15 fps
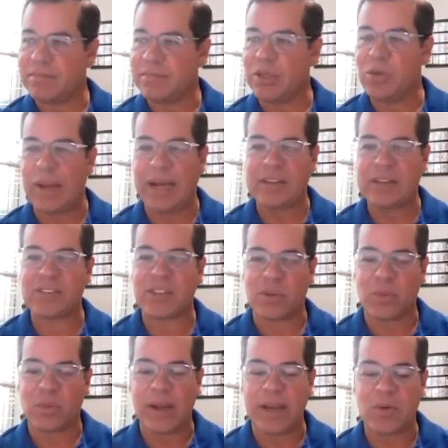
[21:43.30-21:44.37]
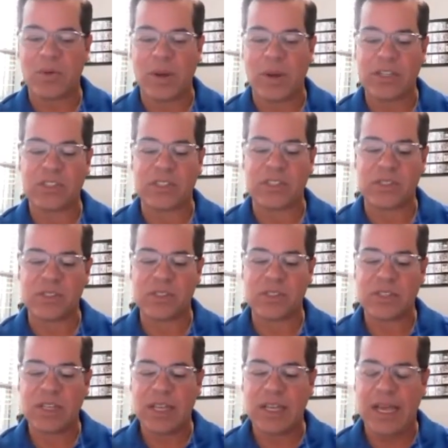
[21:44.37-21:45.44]
you ask the right
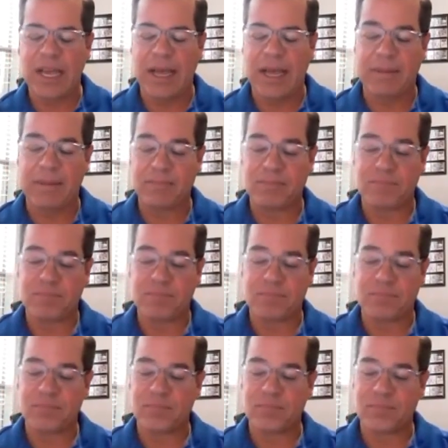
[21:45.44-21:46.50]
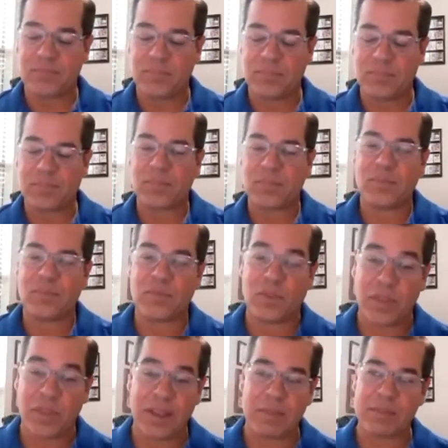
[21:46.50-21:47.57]
questions
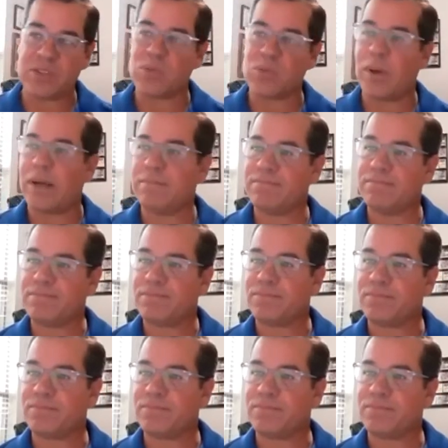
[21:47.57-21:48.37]
for them as well.